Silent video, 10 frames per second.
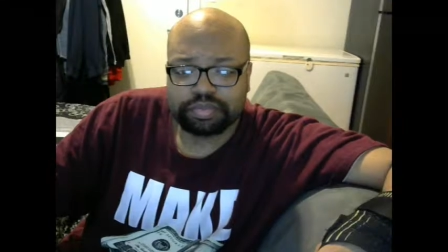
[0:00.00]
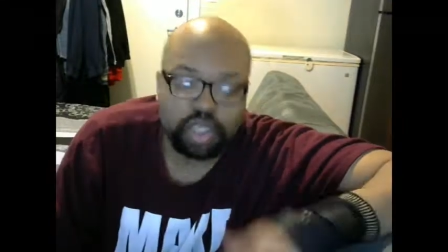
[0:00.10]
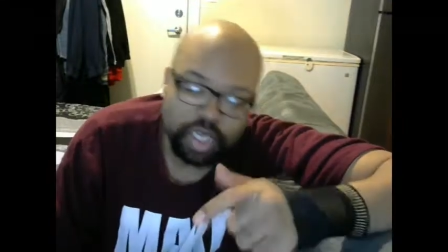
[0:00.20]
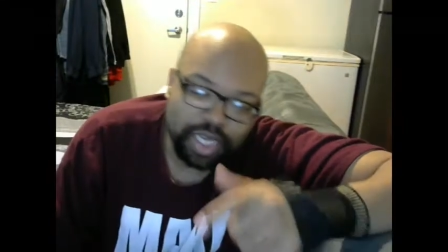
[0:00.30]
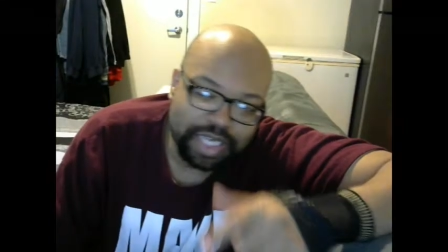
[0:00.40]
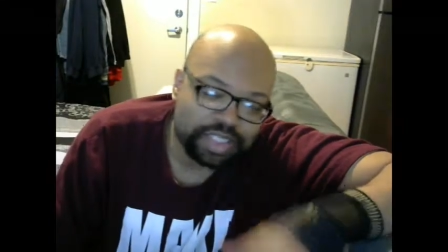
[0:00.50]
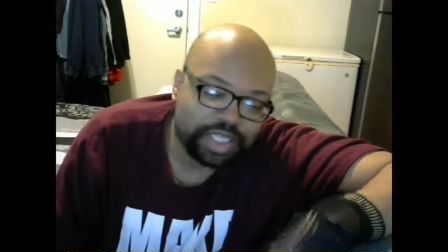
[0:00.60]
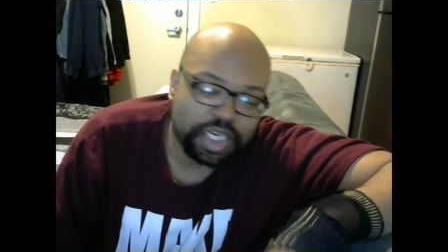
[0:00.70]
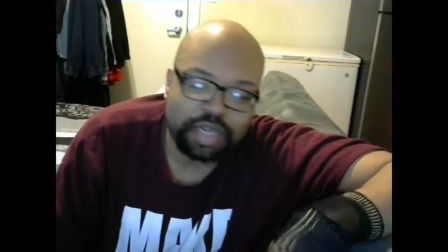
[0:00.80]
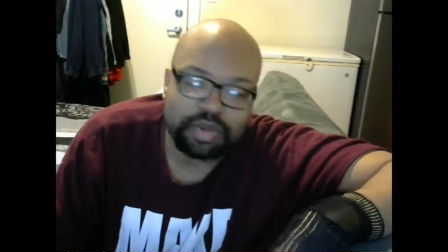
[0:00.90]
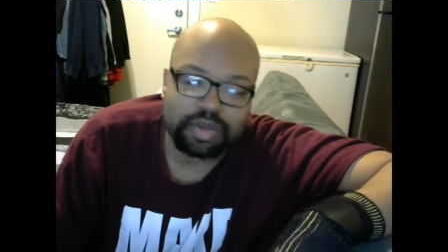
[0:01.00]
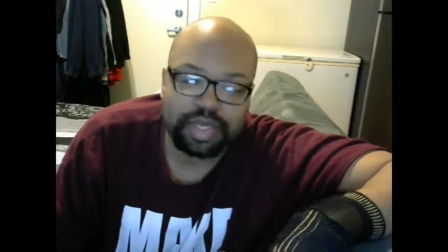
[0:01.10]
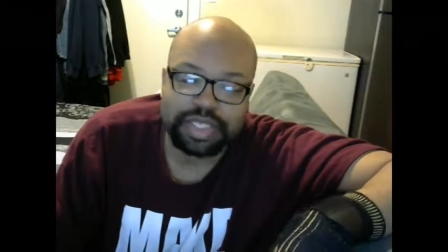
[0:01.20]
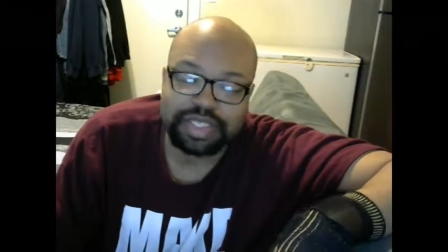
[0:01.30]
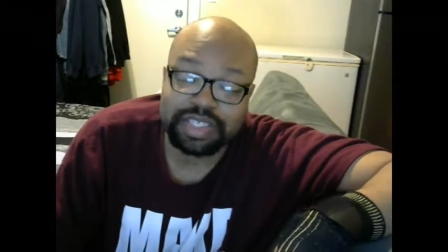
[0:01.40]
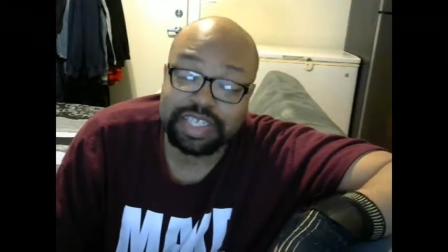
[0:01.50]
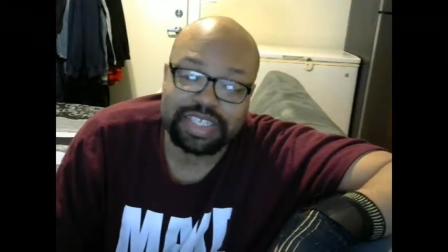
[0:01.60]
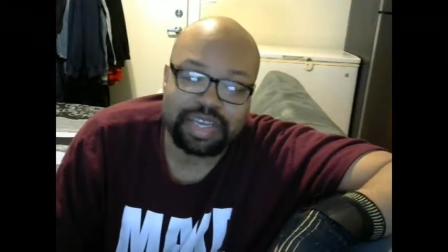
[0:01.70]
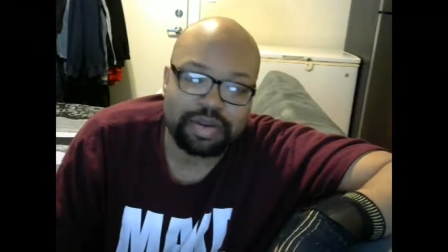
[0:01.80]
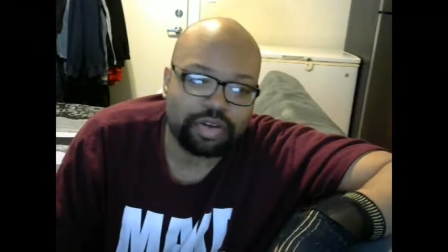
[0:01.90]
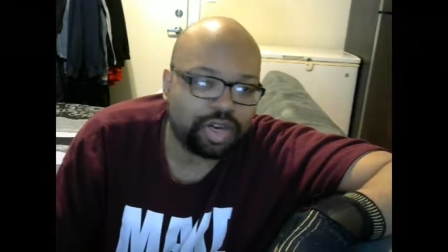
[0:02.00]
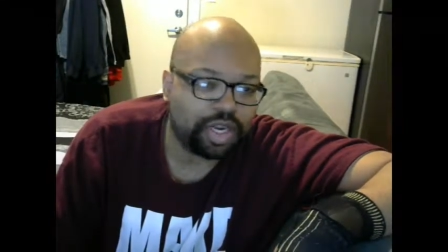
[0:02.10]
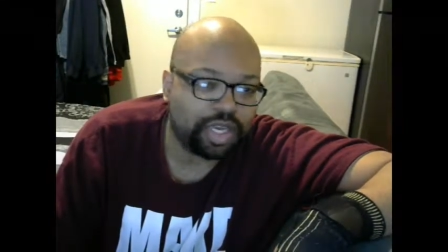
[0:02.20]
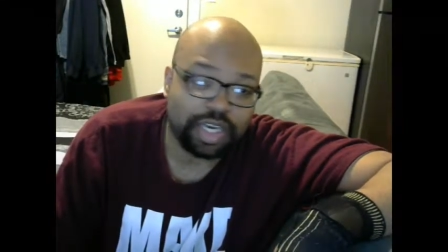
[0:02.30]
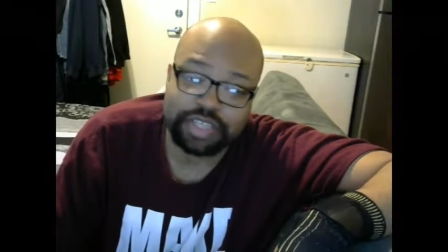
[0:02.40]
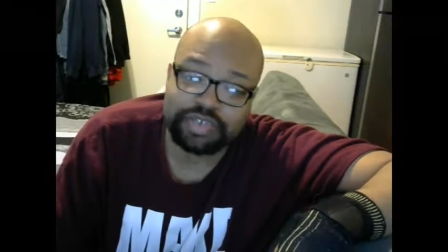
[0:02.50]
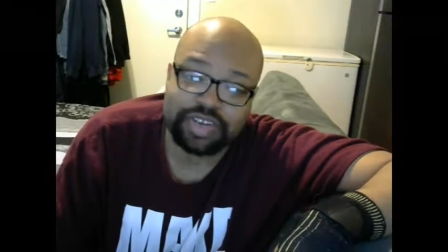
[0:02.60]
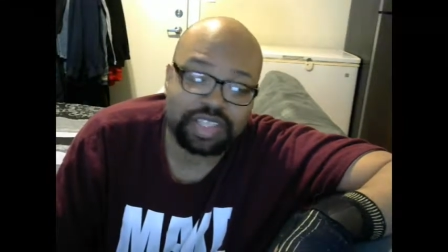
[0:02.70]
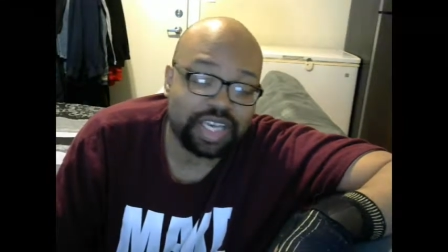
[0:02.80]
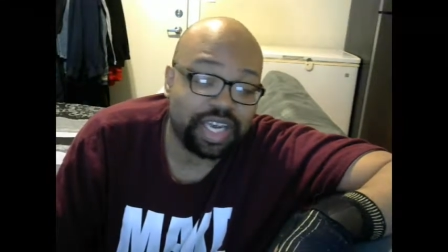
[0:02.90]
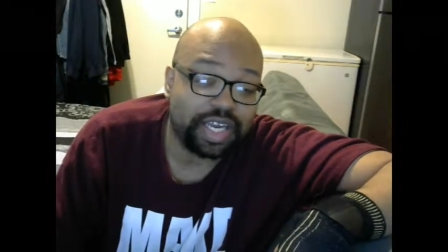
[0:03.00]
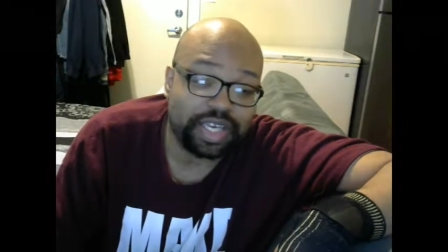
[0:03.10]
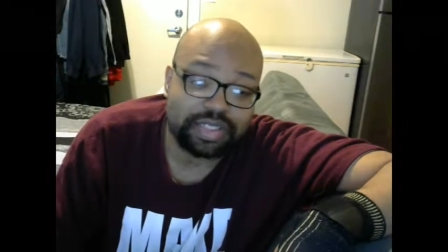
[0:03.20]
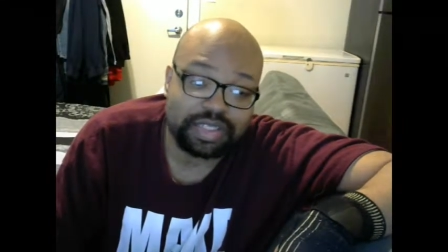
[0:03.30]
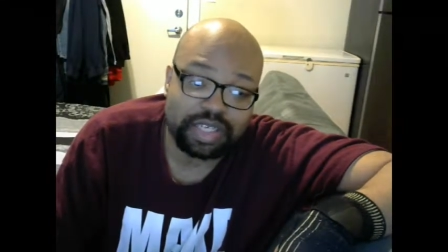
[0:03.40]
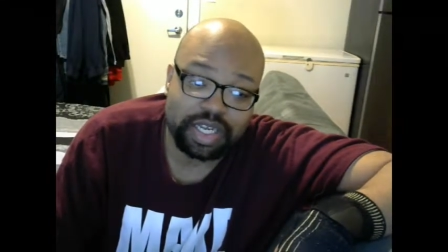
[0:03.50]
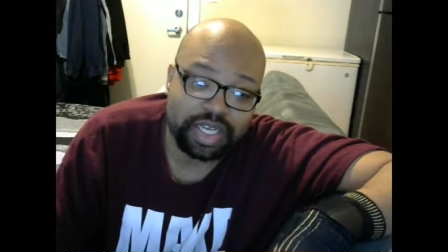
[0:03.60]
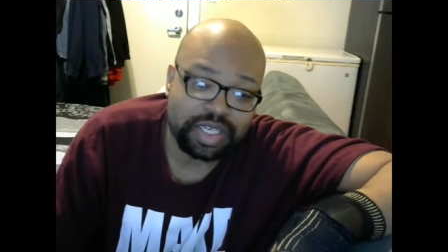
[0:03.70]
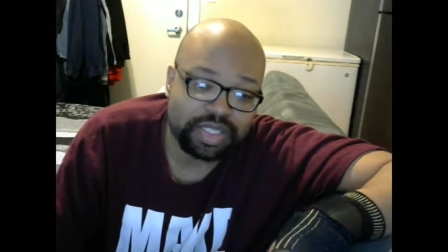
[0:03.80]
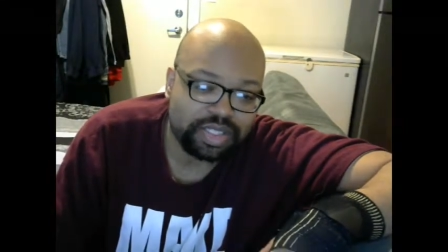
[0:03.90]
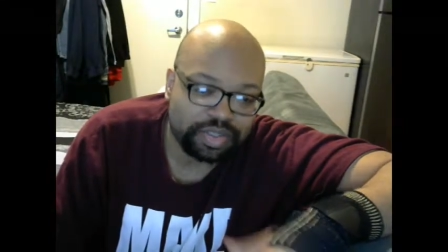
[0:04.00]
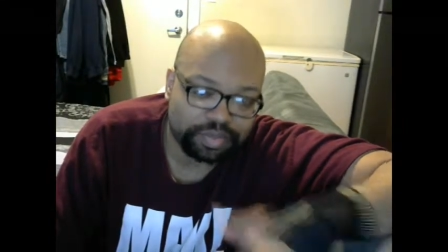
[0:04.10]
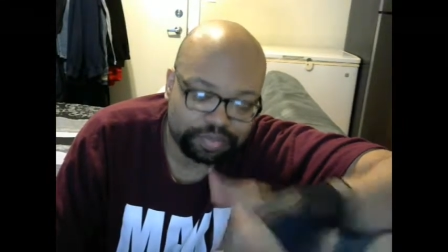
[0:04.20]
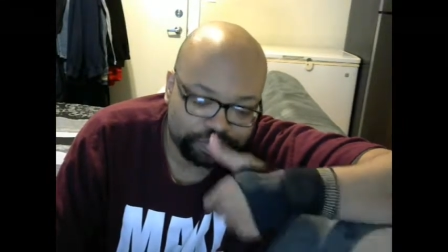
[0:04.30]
The next thing the W W E need to start doing are the contract signings. It is,